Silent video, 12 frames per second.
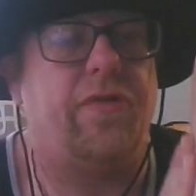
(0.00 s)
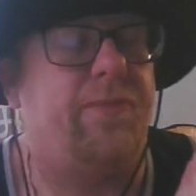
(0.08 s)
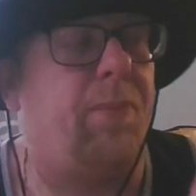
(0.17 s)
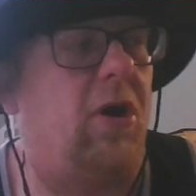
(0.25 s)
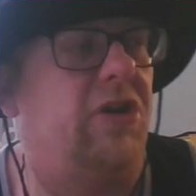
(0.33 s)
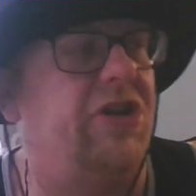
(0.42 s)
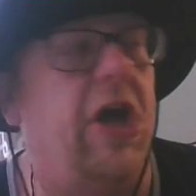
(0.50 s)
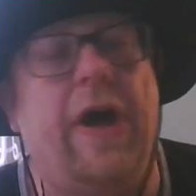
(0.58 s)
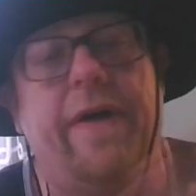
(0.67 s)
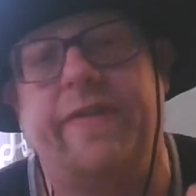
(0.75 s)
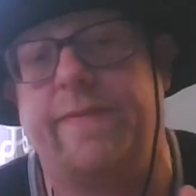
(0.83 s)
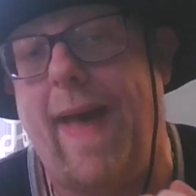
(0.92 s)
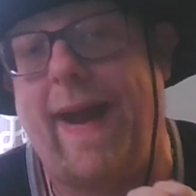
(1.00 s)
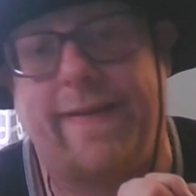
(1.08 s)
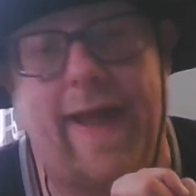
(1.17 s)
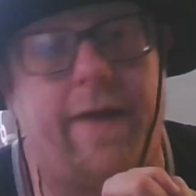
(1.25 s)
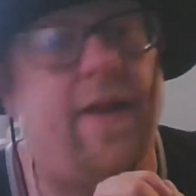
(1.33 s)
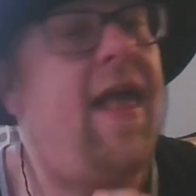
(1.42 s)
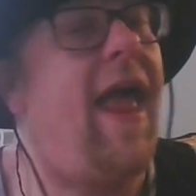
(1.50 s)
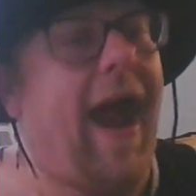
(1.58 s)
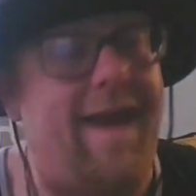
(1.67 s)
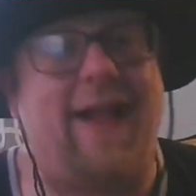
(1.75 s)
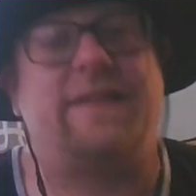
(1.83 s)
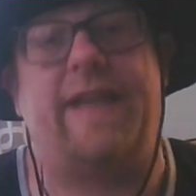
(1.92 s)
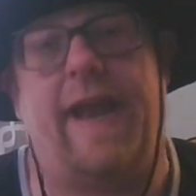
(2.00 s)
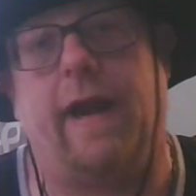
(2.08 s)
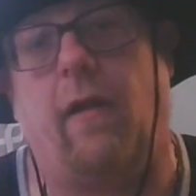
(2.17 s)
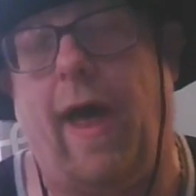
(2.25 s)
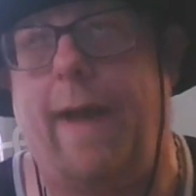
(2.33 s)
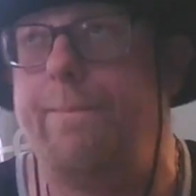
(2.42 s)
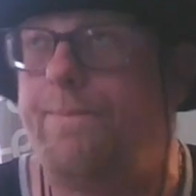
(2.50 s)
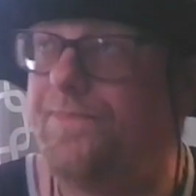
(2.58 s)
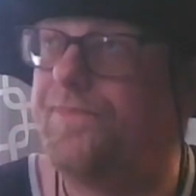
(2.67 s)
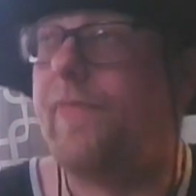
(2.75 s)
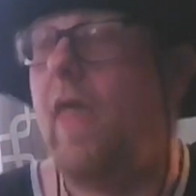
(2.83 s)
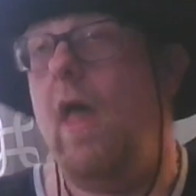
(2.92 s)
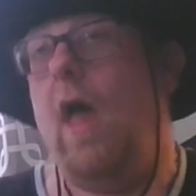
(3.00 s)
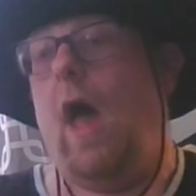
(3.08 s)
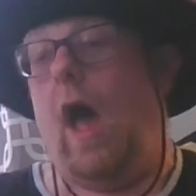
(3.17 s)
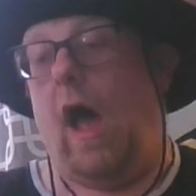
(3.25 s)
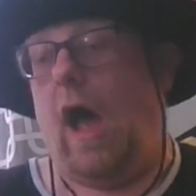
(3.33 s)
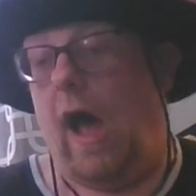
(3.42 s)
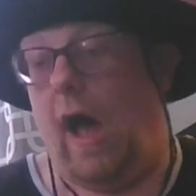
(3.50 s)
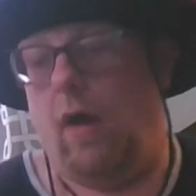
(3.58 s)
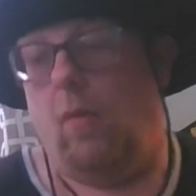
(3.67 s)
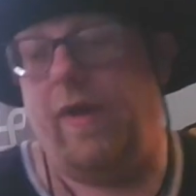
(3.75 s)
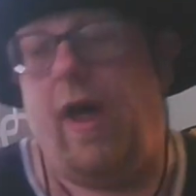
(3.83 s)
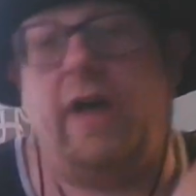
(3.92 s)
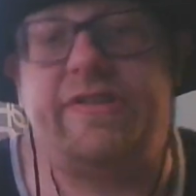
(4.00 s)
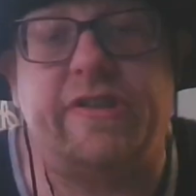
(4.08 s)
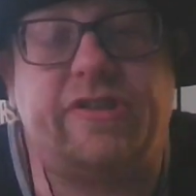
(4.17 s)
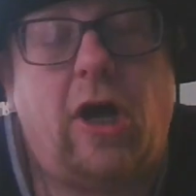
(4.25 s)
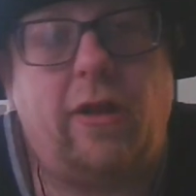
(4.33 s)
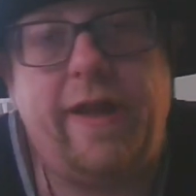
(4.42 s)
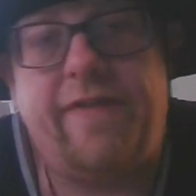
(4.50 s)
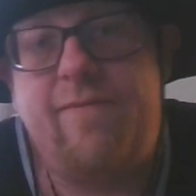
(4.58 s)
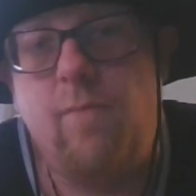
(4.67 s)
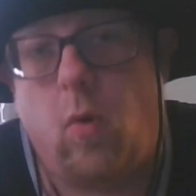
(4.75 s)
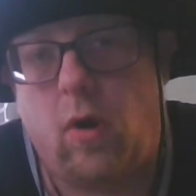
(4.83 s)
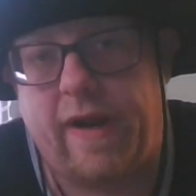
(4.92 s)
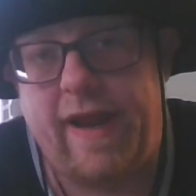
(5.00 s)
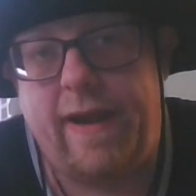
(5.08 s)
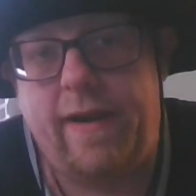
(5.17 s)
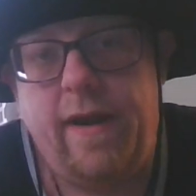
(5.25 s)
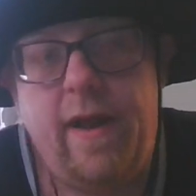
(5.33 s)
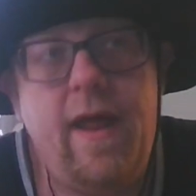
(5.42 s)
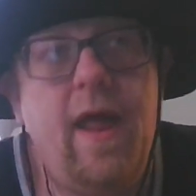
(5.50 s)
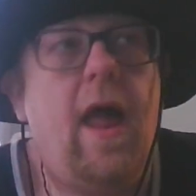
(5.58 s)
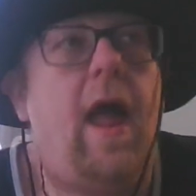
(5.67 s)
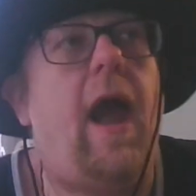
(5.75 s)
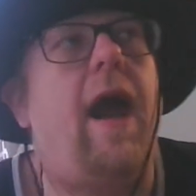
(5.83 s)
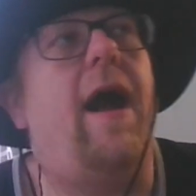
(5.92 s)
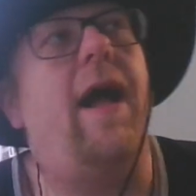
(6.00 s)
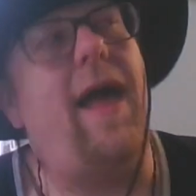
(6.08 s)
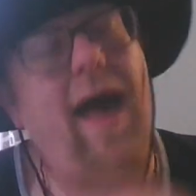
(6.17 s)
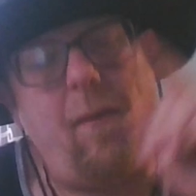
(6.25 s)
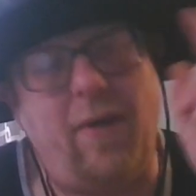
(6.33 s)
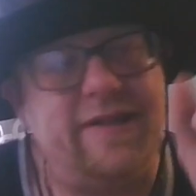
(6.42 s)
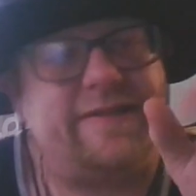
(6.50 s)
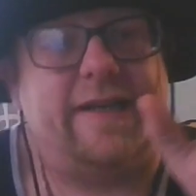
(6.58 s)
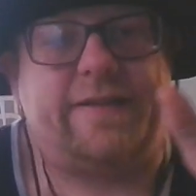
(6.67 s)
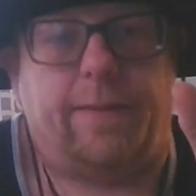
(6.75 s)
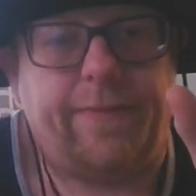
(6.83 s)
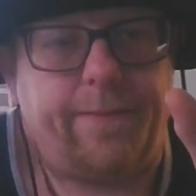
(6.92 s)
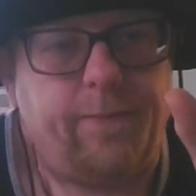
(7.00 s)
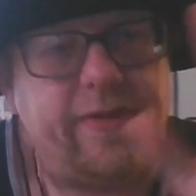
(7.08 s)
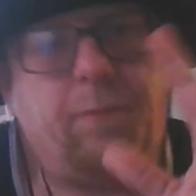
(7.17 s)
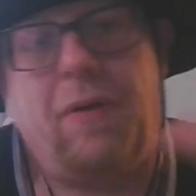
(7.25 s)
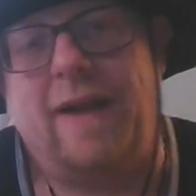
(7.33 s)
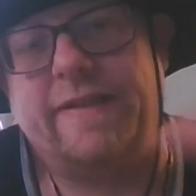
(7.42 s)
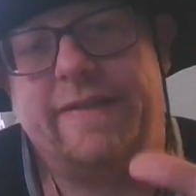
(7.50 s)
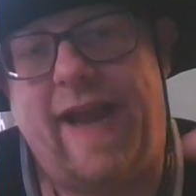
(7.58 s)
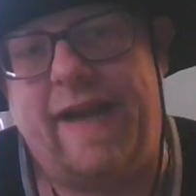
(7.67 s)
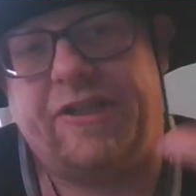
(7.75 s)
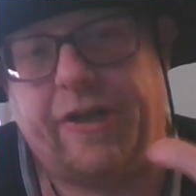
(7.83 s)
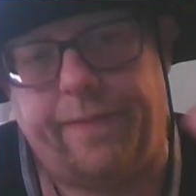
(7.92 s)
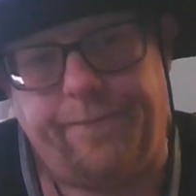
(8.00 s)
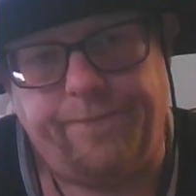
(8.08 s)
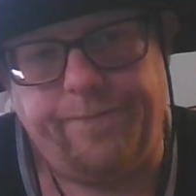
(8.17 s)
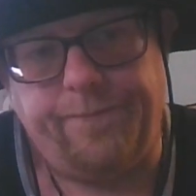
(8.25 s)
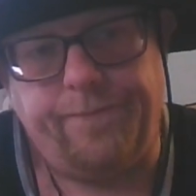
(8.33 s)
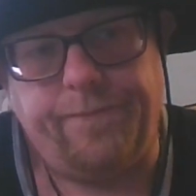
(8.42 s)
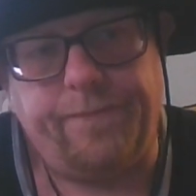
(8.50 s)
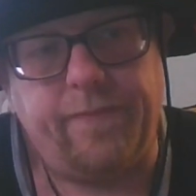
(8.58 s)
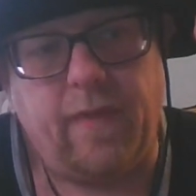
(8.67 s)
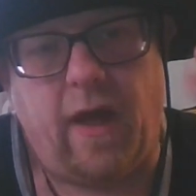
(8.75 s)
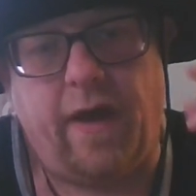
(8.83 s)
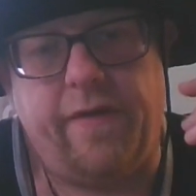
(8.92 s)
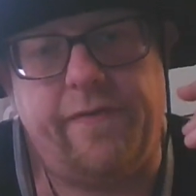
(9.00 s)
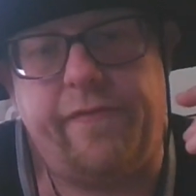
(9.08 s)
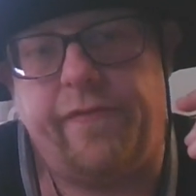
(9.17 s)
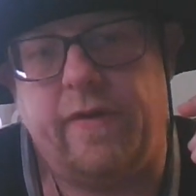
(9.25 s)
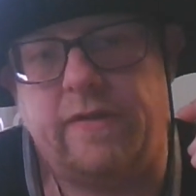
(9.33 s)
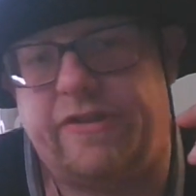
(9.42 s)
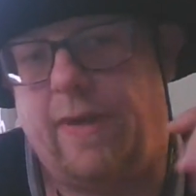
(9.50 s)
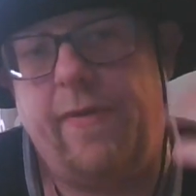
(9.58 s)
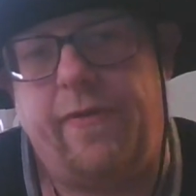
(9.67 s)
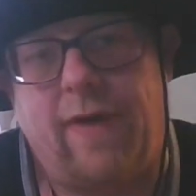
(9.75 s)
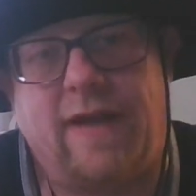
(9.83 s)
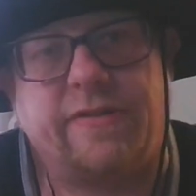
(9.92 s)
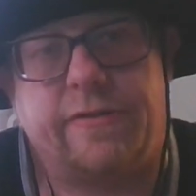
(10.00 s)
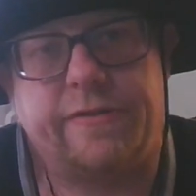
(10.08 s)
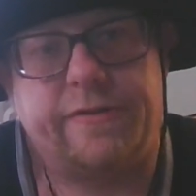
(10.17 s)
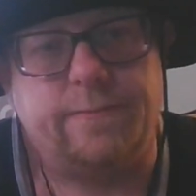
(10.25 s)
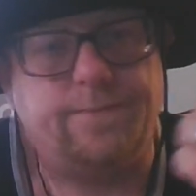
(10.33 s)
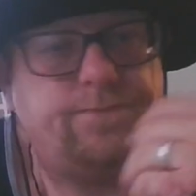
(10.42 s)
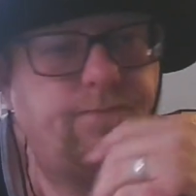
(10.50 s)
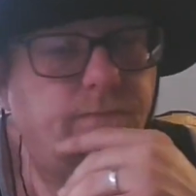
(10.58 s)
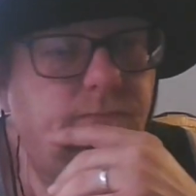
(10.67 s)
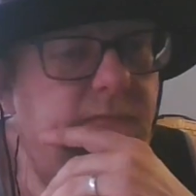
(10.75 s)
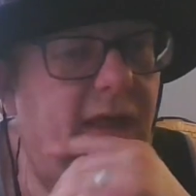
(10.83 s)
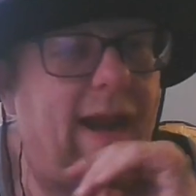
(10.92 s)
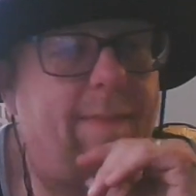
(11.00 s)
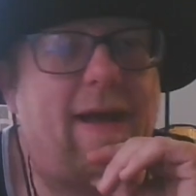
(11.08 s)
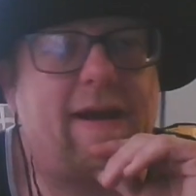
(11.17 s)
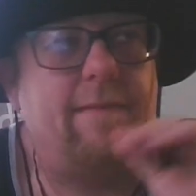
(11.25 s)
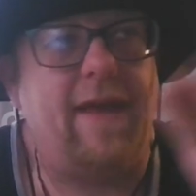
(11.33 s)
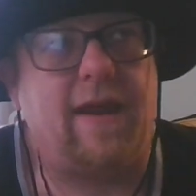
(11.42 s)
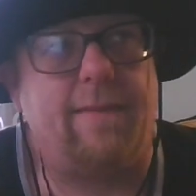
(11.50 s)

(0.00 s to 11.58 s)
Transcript: parts of SmackDown, and that's saying a lot. We also saw Liv Morgan. I want to say something with the presentation of some of the wrestlers, and I'm not going to make it